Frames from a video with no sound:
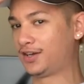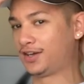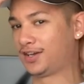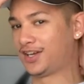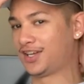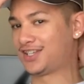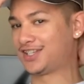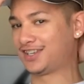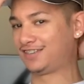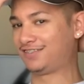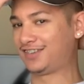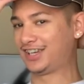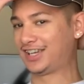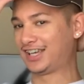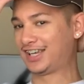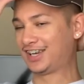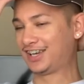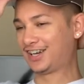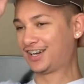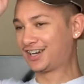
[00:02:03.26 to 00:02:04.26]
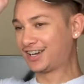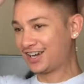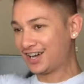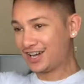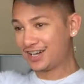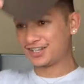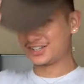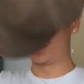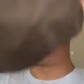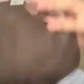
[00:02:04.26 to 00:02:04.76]
It's a really a look.
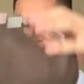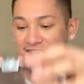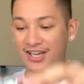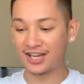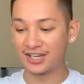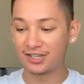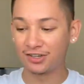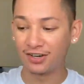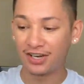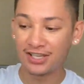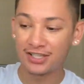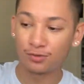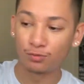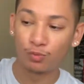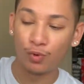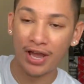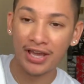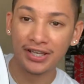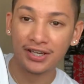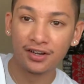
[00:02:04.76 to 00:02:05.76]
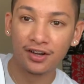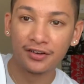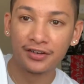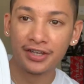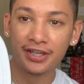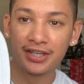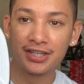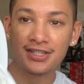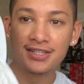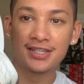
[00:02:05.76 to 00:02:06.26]
The only thing I don't, it's white on the
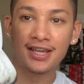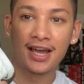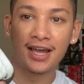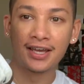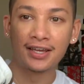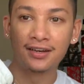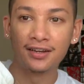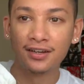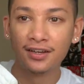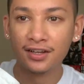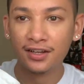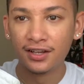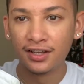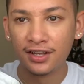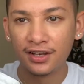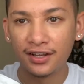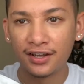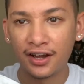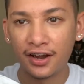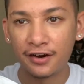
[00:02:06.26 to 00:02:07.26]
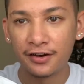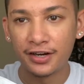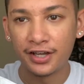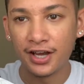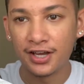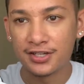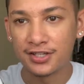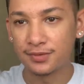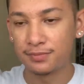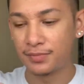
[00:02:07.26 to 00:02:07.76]
inside. Look, I already
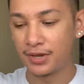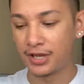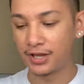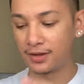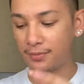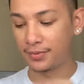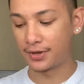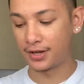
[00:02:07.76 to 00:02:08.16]
got some makeup